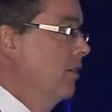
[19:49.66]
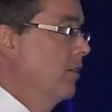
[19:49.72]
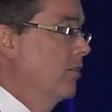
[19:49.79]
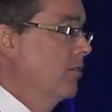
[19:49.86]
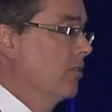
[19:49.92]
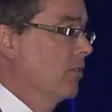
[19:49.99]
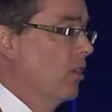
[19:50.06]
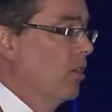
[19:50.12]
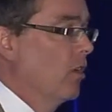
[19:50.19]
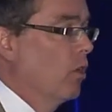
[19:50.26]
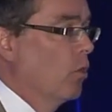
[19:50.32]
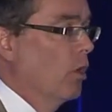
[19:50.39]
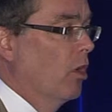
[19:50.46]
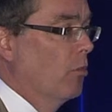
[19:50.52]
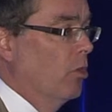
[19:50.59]
is a
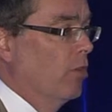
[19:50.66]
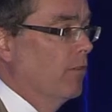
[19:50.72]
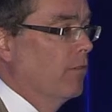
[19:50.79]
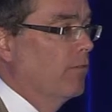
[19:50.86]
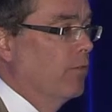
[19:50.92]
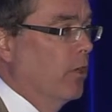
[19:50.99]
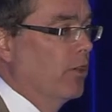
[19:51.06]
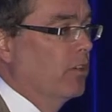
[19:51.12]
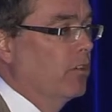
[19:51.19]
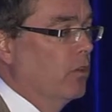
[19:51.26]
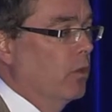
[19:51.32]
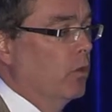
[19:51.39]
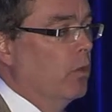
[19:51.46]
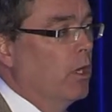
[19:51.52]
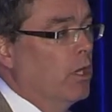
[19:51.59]
real move afoot
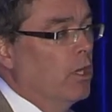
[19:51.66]
to